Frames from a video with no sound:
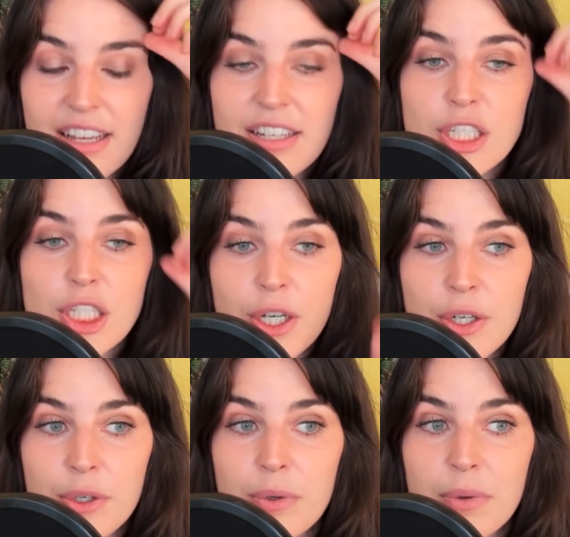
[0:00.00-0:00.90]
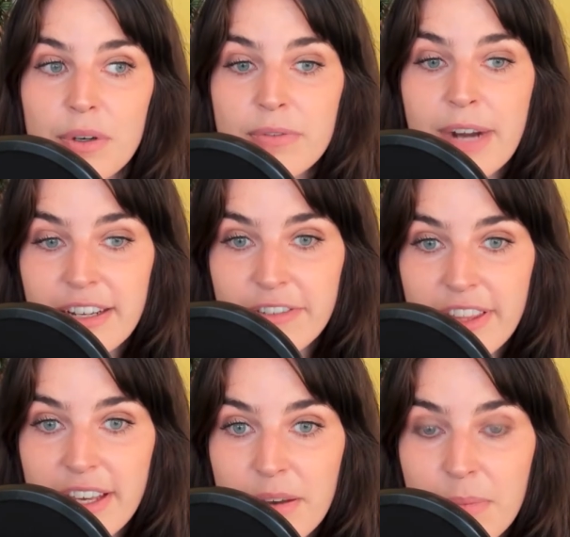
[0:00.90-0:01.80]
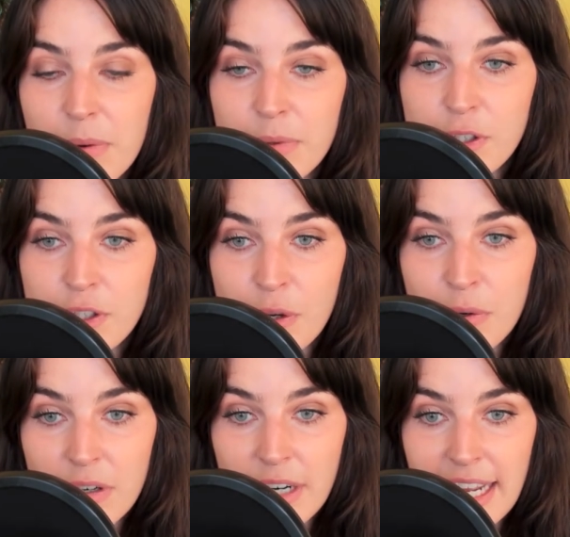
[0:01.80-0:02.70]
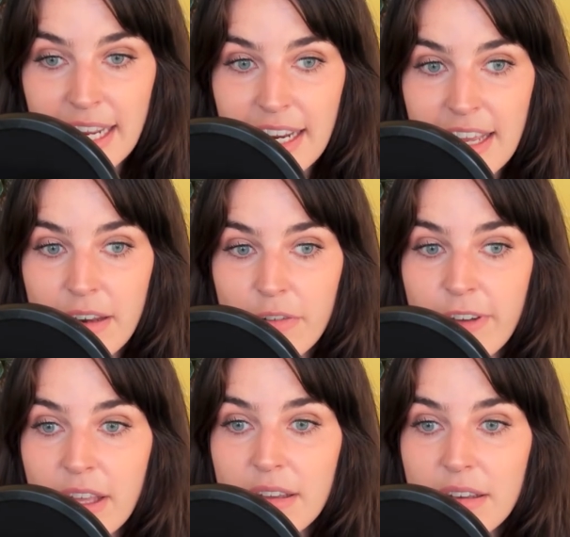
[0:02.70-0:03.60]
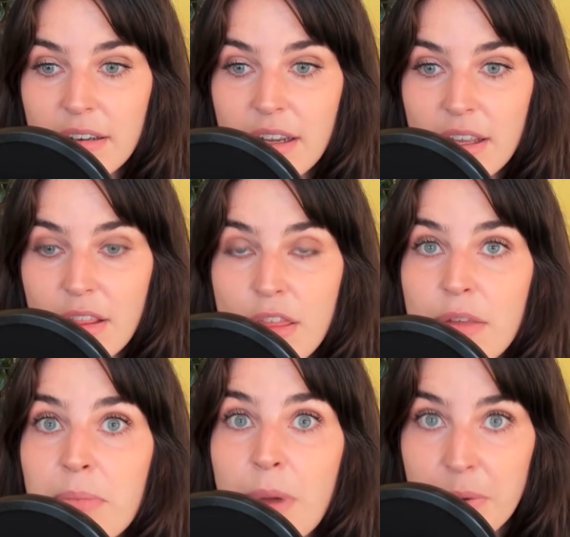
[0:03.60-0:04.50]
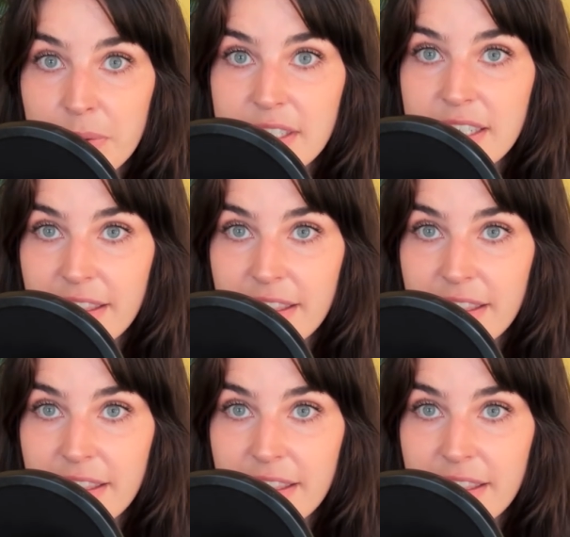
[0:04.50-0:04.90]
So writing for them was so great. It felt the most